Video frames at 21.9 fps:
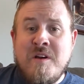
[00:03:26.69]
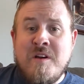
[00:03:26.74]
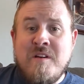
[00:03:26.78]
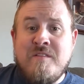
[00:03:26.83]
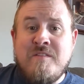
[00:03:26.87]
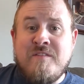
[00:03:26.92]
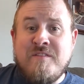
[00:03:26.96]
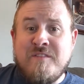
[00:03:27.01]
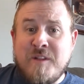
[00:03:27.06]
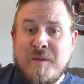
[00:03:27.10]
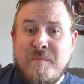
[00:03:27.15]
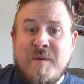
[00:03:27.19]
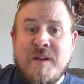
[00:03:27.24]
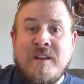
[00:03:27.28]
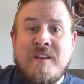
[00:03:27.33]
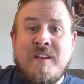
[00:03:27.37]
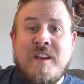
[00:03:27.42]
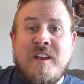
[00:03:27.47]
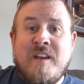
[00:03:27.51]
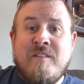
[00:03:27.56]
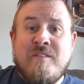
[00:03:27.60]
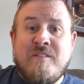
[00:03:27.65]

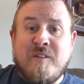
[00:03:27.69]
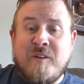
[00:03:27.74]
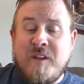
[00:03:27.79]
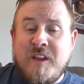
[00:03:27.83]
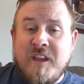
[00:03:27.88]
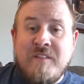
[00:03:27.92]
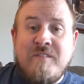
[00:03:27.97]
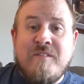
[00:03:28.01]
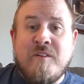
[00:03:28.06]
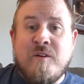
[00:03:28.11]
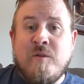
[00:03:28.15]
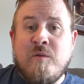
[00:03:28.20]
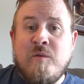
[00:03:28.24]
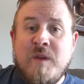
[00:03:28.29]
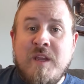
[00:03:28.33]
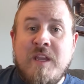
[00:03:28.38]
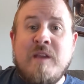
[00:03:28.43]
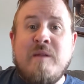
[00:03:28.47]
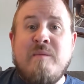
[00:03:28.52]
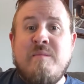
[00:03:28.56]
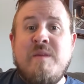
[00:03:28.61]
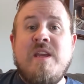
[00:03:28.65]
flippant and forgetful we
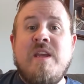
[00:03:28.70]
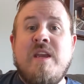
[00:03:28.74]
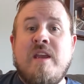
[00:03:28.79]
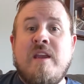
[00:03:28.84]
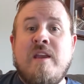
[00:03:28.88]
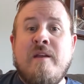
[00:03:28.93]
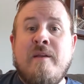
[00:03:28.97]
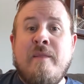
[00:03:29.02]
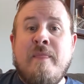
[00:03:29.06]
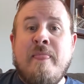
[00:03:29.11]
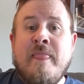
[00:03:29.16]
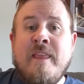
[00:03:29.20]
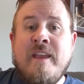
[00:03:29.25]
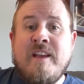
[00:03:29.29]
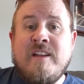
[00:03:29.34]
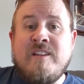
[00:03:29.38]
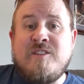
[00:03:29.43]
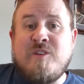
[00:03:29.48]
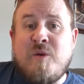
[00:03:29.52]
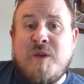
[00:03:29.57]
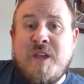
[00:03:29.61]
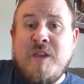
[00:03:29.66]
can be.
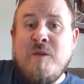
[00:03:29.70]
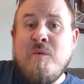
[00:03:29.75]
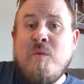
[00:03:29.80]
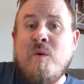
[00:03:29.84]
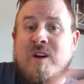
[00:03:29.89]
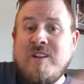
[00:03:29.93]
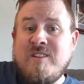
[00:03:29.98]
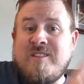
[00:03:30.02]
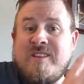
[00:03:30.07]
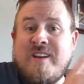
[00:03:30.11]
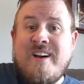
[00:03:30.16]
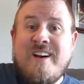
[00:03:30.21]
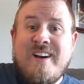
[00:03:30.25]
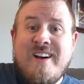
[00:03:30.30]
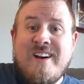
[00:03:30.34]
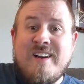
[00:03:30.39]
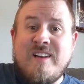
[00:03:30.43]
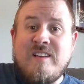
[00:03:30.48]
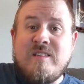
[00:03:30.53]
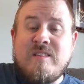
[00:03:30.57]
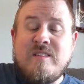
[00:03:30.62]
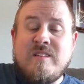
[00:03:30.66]
And so he wants
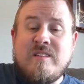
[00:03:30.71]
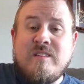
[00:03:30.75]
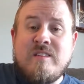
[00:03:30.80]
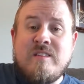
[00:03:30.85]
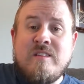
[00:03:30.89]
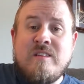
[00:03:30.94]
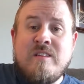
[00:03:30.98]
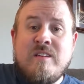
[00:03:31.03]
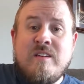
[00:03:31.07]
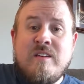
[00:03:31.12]
us